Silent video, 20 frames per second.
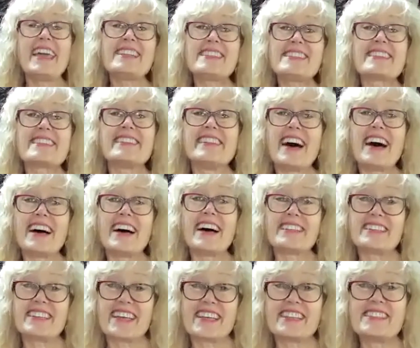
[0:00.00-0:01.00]
It's a
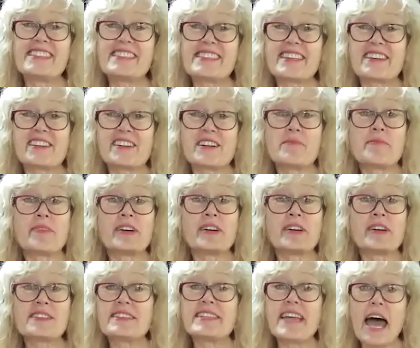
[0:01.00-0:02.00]
lot to consider, and
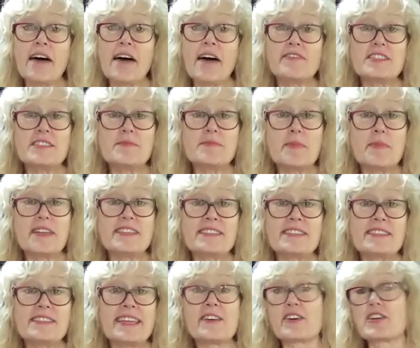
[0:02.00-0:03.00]
when staff is
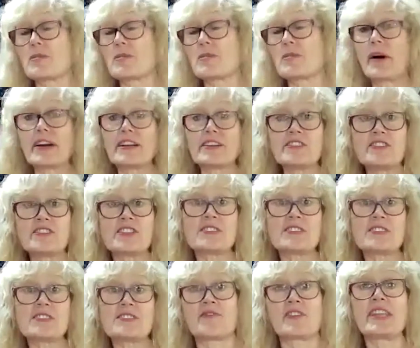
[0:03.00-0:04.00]
busy or your partner
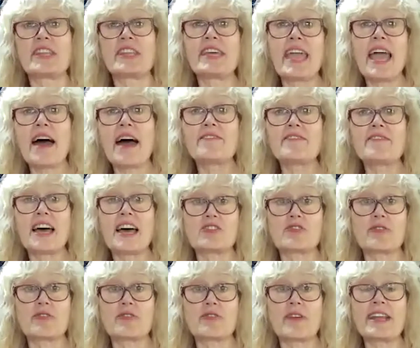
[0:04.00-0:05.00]
doesn't really have that
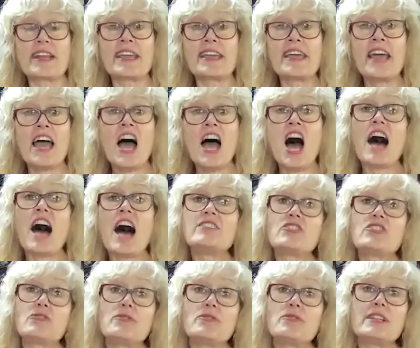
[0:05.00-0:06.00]
training, a
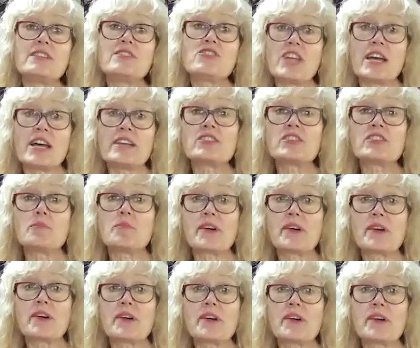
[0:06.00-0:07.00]
doula's gentle
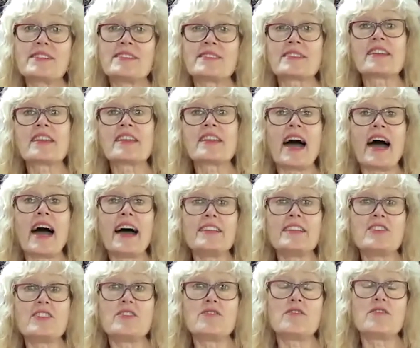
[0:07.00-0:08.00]
presence can
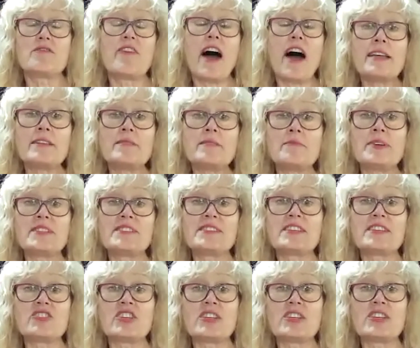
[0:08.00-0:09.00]
guide you to
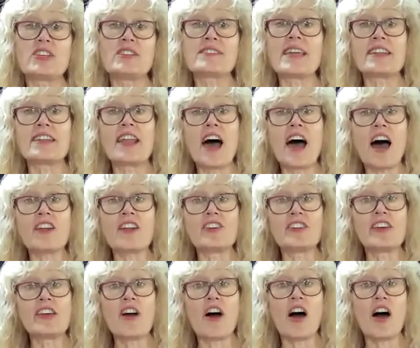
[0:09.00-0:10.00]
find positions that
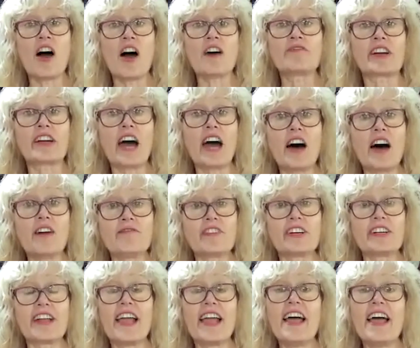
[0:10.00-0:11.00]
not only offer
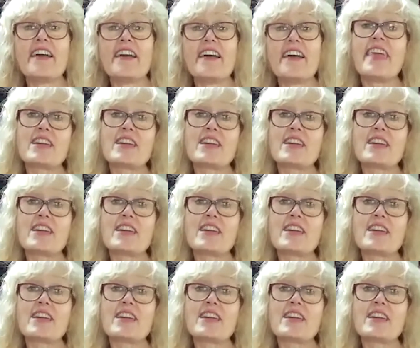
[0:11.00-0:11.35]
comfort,